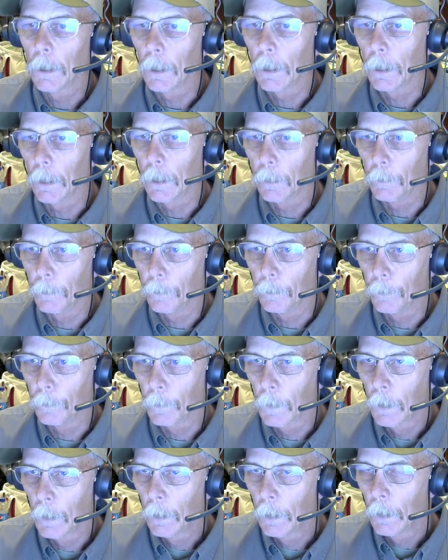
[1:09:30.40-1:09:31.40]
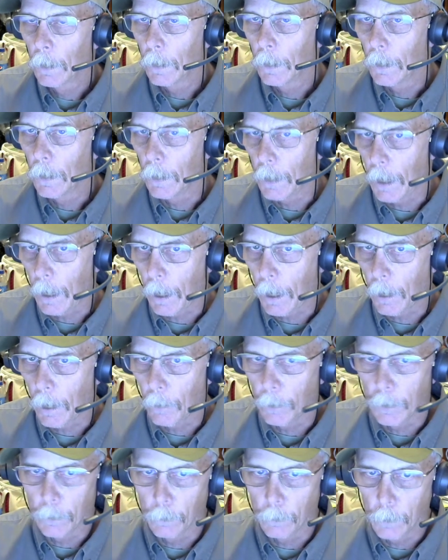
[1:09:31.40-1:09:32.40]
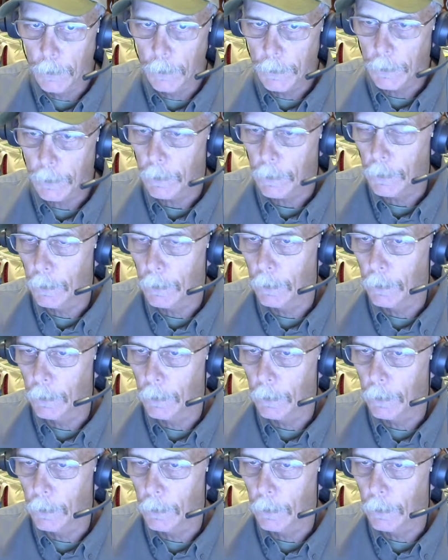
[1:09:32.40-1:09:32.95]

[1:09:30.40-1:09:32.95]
Um, now, in recent